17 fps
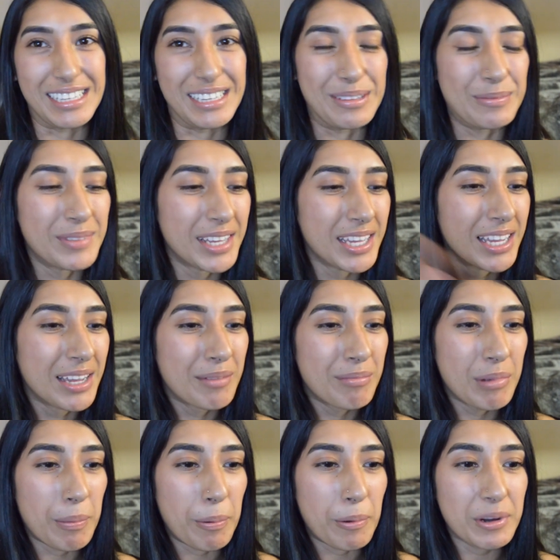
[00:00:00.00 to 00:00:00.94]
up.
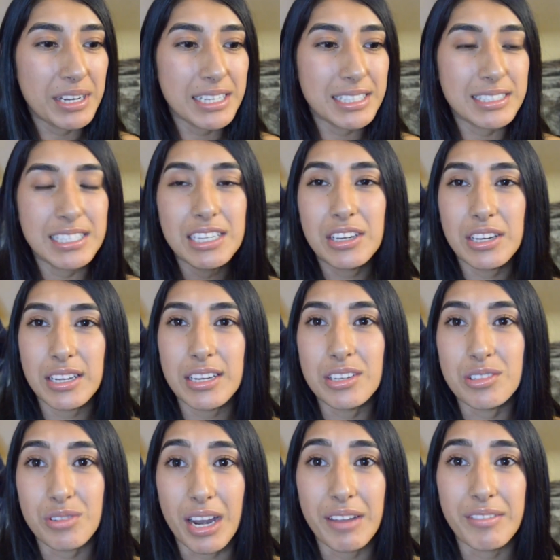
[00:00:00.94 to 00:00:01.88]
But point is, he
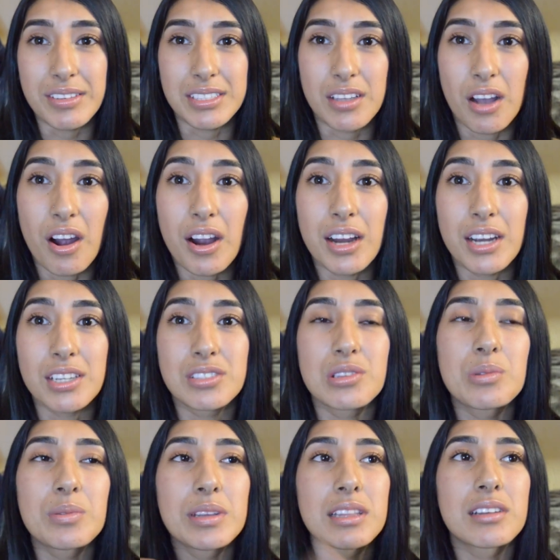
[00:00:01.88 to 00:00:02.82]
couldn't drive his car,
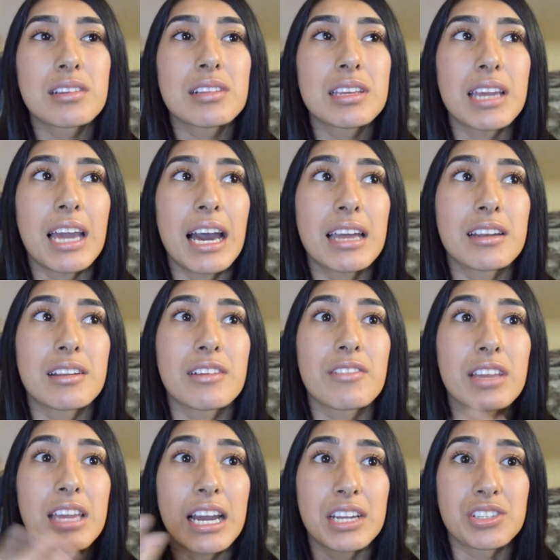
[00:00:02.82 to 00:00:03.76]
so we literally had to
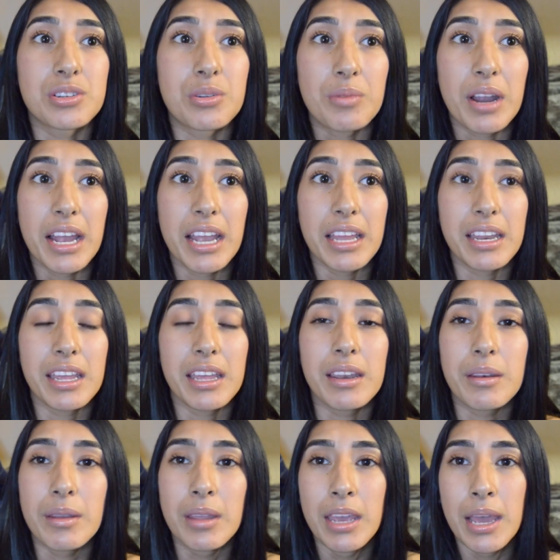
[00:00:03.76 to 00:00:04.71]
catch a ride,
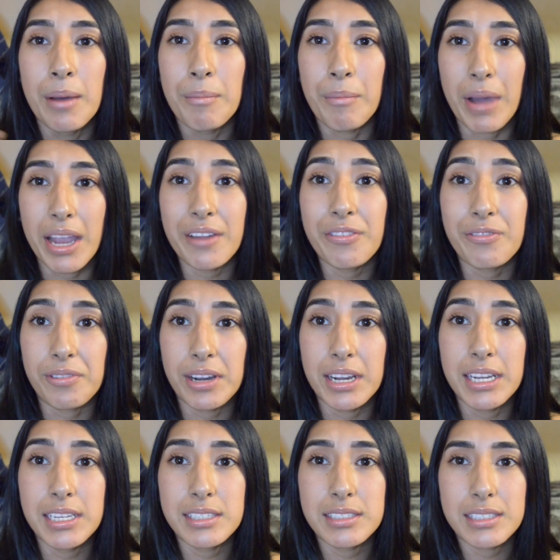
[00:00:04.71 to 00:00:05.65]
and my
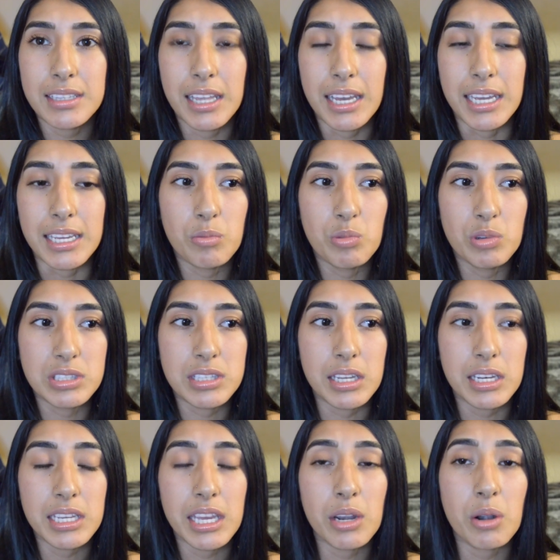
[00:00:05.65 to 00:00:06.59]
friend like was
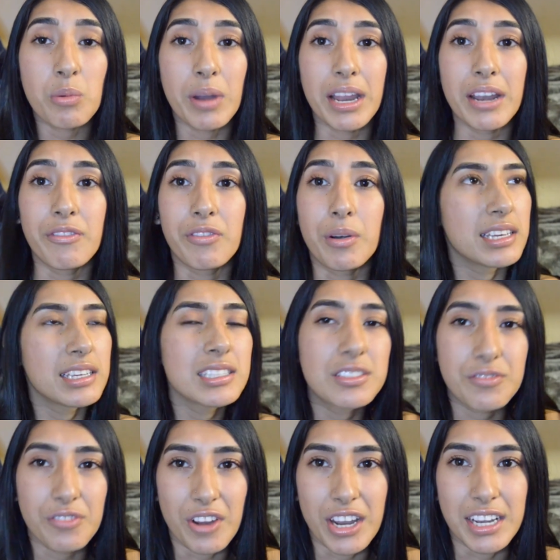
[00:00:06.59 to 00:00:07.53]
gonna get a ride from
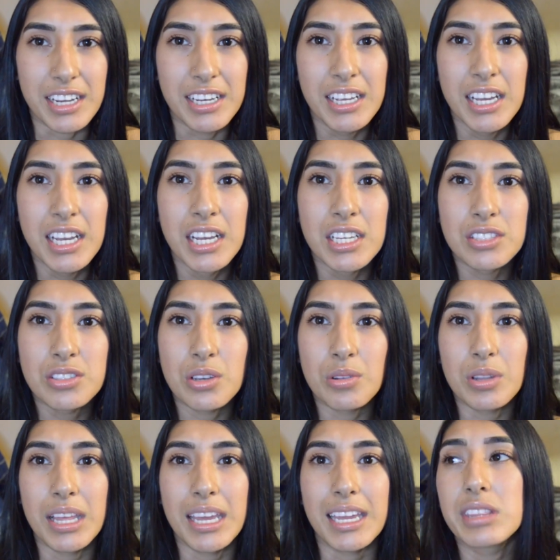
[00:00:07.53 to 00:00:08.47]
his friend.
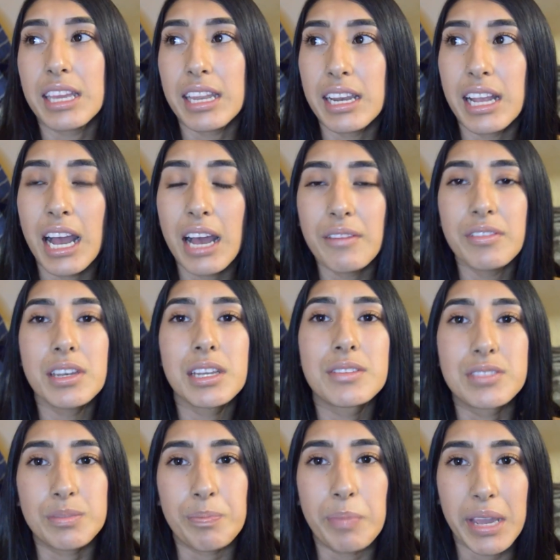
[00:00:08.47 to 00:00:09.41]
So like they didn't have
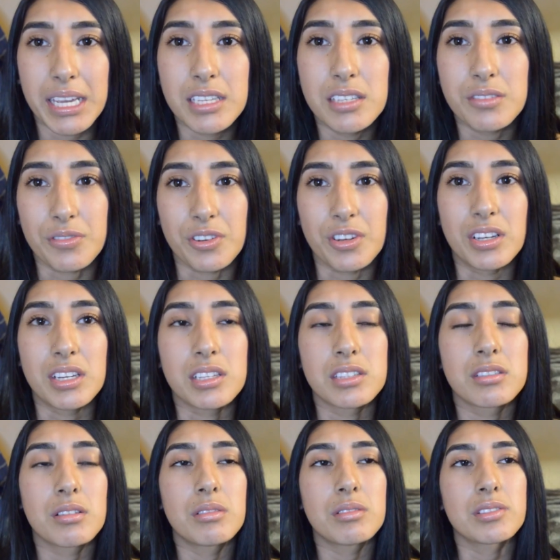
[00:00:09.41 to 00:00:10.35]
enough space for
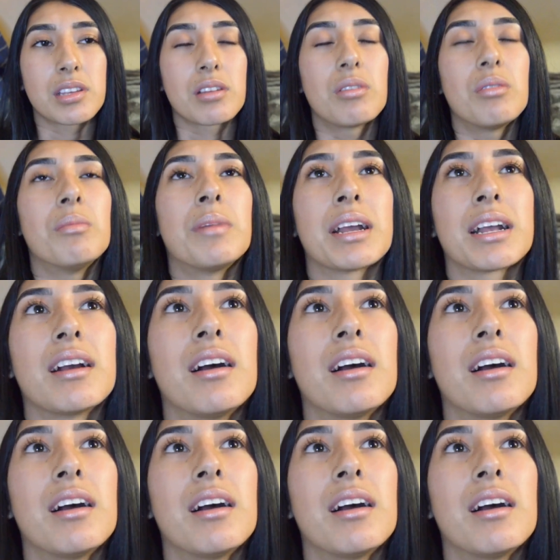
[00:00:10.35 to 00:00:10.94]
us, so I was like, oh my